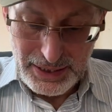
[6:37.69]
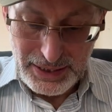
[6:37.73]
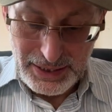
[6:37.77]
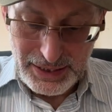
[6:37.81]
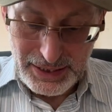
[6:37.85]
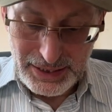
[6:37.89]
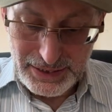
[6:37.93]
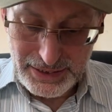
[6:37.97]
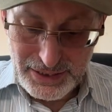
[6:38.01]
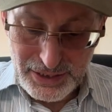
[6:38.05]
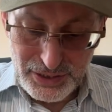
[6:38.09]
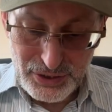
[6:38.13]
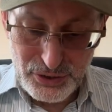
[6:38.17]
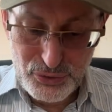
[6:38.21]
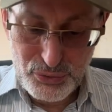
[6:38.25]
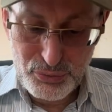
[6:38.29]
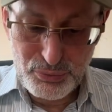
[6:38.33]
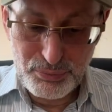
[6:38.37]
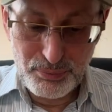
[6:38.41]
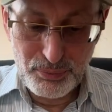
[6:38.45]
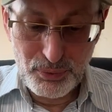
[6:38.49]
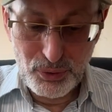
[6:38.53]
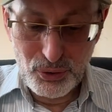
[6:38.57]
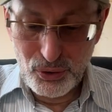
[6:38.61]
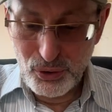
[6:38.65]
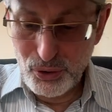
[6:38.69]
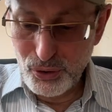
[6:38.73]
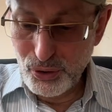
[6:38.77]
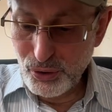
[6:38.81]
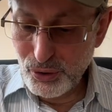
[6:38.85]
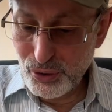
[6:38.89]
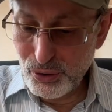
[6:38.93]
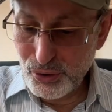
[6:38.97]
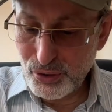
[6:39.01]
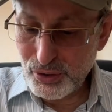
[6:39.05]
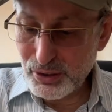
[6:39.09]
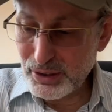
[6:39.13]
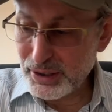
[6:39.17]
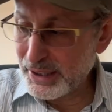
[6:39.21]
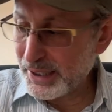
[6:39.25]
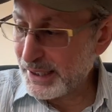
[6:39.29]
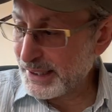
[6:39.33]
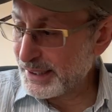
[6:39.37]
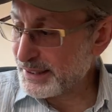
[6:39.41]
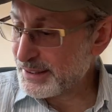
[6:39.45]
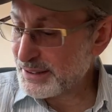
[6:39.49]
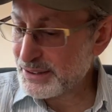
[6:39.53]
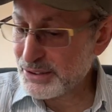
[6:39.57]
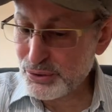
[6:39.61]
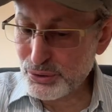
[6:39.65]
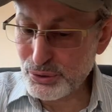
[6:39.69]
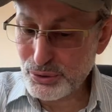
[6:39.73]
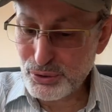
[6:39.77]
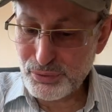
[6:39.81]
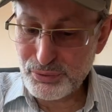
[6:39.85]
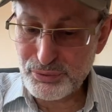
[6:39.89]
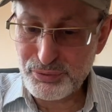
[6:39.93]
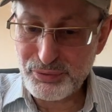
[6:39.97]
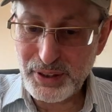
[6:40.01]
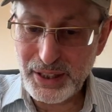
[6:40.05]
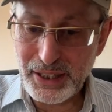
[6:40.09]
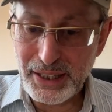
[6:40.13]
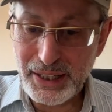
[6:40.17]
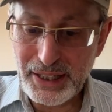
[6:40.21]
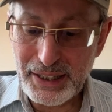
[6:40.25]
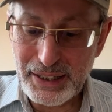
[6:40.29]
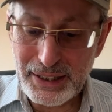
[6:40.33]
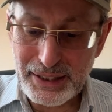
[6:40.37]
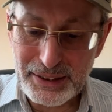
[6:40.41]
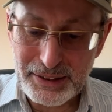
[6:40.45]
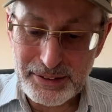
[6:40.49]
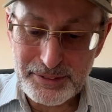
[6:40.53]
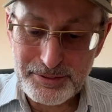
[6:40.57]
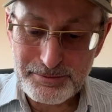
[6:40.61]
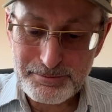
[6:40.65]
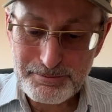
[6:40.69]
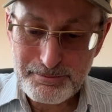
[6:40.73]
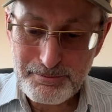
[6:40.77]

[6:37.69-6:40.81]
It is more like sort of a